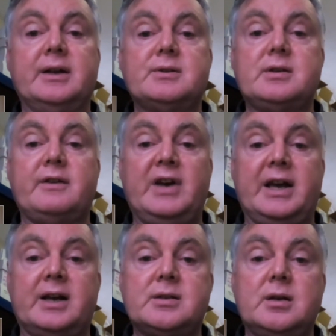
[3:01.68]
Its
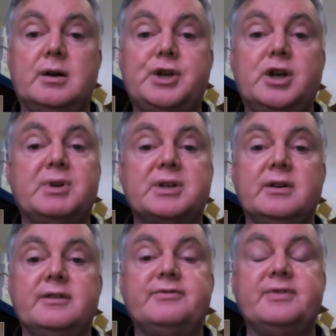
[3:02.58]
effects are
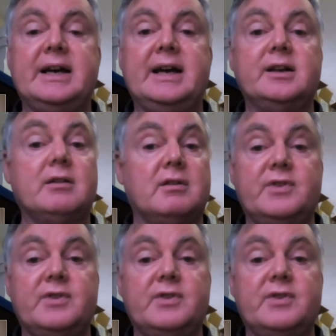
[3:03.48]
cumulative and